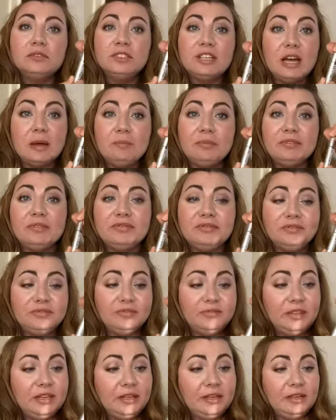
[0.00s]
type of
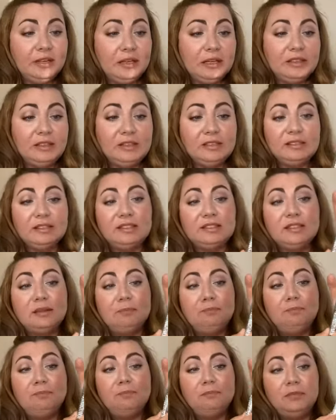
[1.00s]
thing, and this is
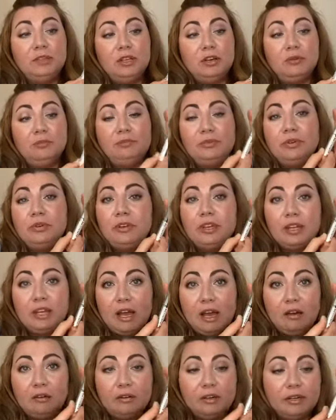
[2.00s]
a, you know,
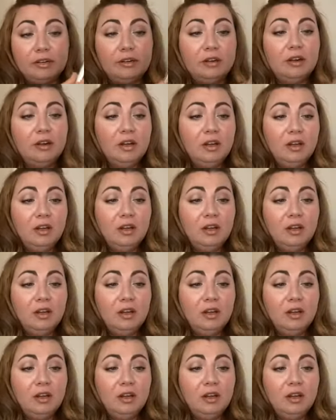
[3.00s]
Beautycounter.